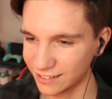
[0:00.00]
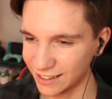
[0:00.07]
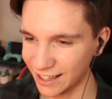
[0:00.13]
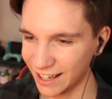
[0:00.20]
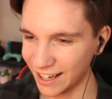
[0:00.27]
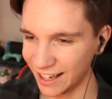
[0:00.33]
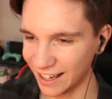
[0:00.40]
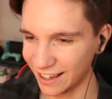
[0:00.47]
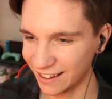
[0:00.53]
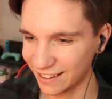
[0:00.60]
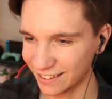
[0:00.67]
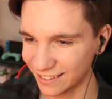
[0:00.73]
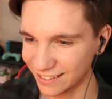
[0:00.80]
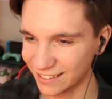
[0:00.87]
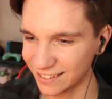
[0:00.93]
Hey.
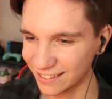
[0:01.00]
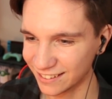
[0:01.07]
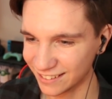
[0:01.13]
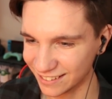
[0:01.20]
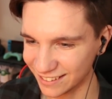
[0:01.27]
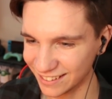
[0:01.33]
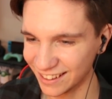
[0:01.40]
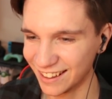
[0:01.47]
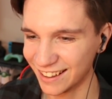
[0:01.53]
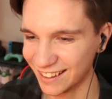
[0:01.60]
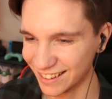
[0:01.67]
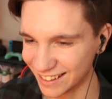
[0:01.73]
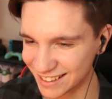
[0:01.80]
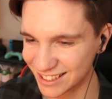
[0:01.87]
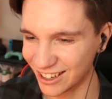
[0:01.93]

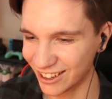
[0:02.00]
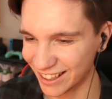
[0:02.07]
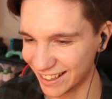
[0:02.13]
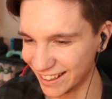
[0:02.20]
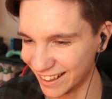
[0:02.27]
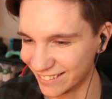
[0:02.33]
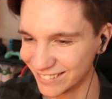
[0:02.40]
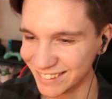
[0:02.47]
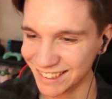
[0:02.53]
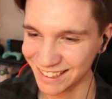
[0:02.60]
Let's go get him.